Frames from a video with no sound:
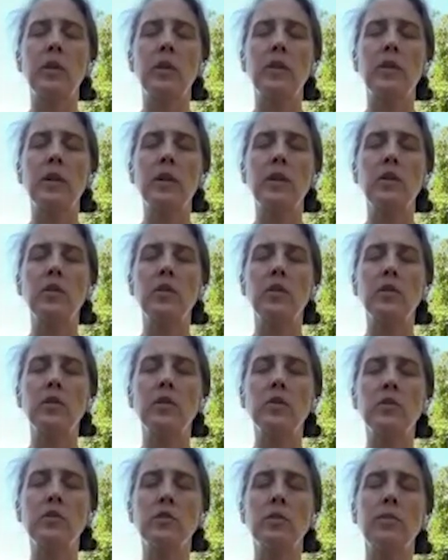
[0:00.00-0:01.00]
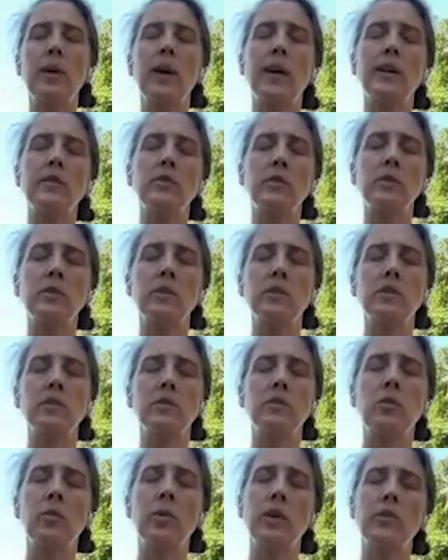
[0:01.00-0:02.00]
and then you could just imagine the
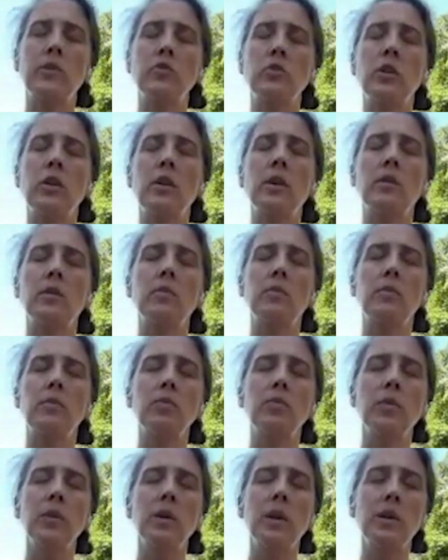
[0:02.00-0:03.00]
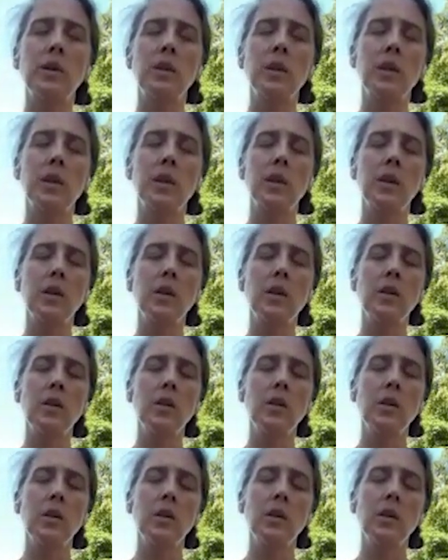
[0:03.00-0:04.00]
situation and breathe it in.